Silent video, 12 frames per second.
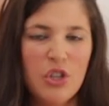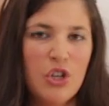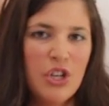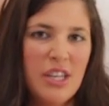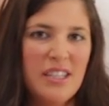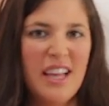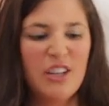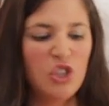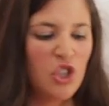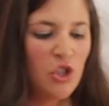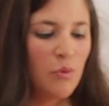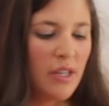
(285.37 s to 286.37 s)
the cookies that
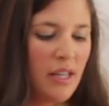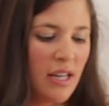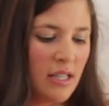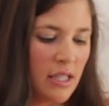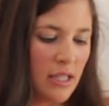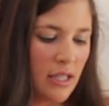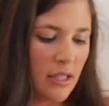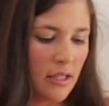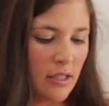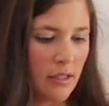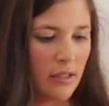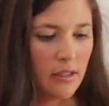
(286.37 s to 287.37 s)
chewiness.
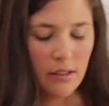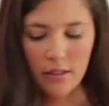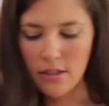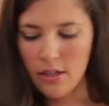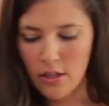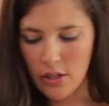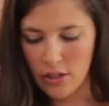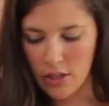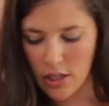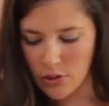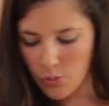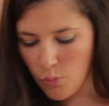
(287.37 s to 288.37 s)
So
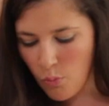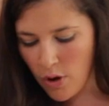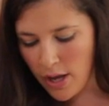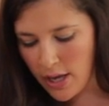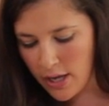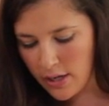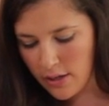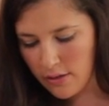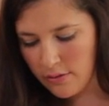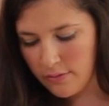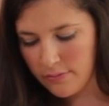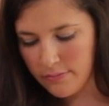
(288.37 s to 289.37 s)
that's
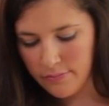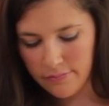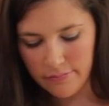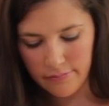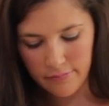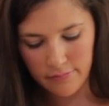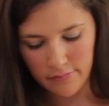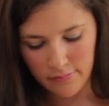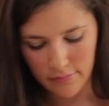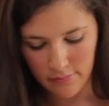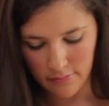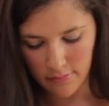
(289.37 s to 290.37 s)

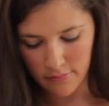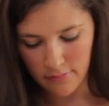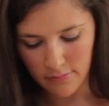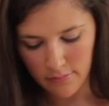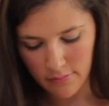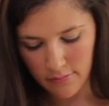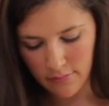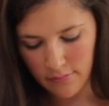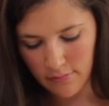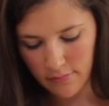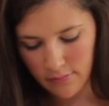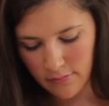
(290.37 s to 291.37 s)

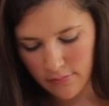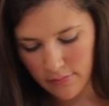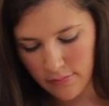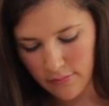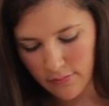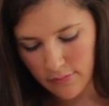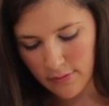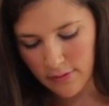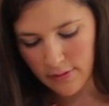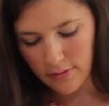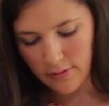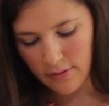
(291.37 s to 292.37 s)

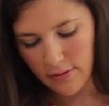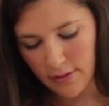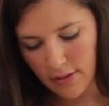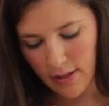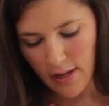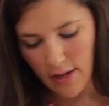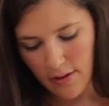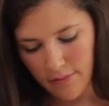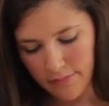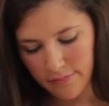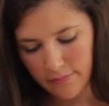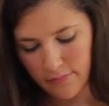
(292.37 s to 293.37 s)

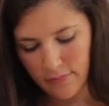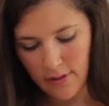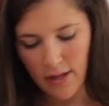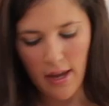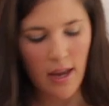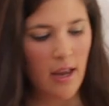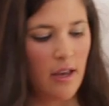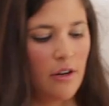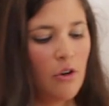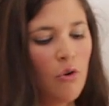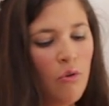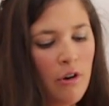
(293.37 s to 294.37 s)

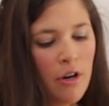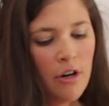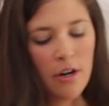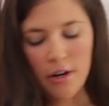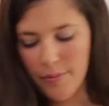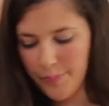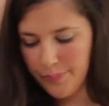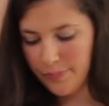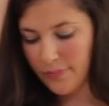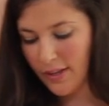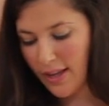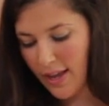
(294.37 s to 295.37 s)
1.25.
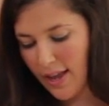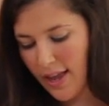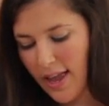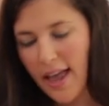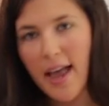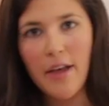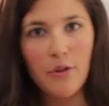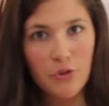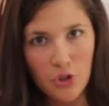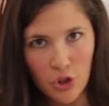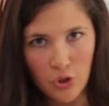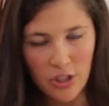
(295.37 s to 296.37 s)
And
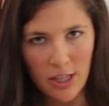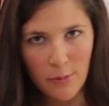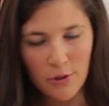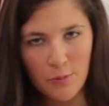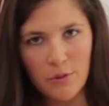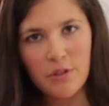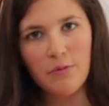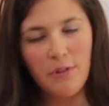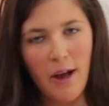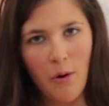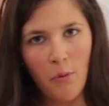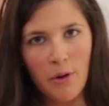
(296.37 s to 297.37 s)
those 2 tablespoons of
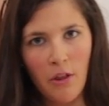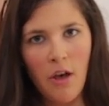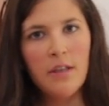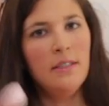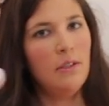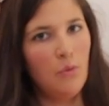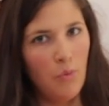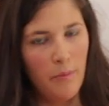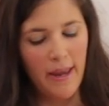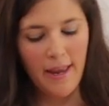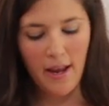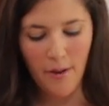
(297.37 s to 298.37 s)
flour we lost,
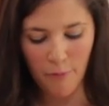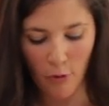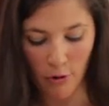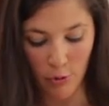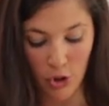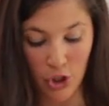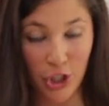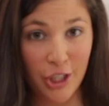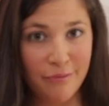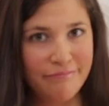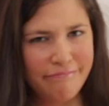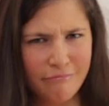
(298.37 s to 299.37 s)
we're making up for it with
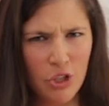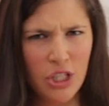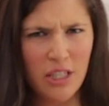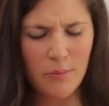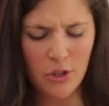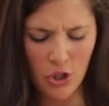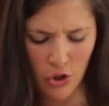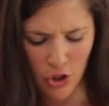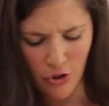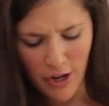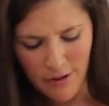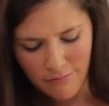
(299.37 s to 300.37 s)
sugar. Good
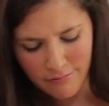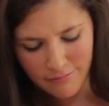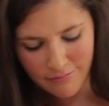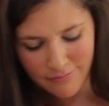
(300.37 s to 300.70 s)
substitution, right?